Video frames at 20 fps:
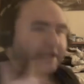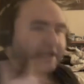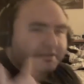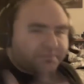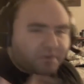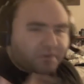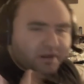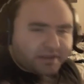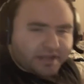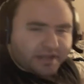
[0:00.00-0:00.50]
So
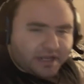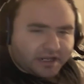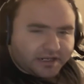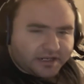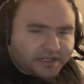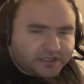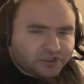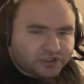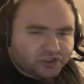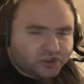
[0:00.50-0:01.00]
that's
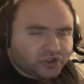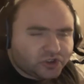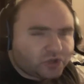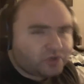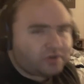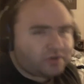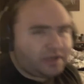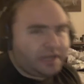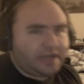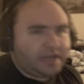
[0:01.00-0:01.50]
probably on his
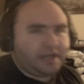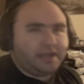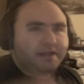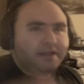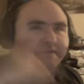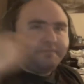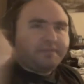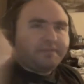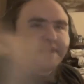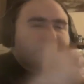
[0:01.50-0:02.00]

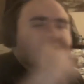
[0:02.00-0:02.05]
journey.